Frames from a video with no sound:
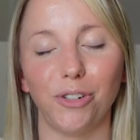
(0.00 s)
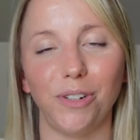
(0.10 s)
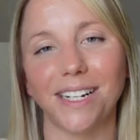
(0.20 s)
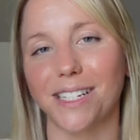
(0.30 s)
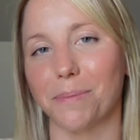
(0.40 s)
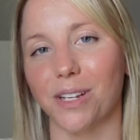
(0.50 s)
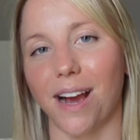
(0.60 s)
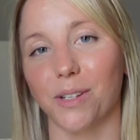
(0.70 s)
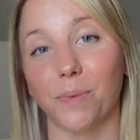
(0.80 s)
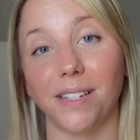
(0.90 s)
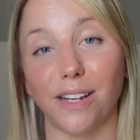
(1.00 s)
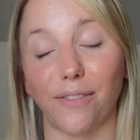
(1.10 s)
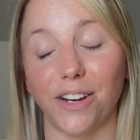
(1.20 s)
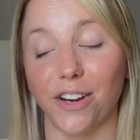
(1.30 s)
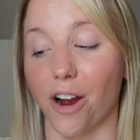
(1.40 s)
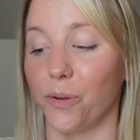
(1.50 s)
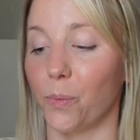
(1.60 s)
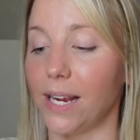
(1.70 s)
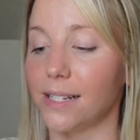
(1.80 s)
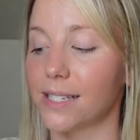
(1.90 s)
knit some socks with different yarn
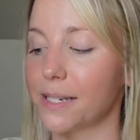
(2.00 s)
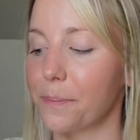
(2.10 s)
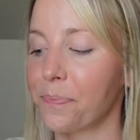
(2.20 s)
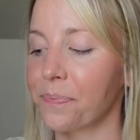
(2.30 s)
weights.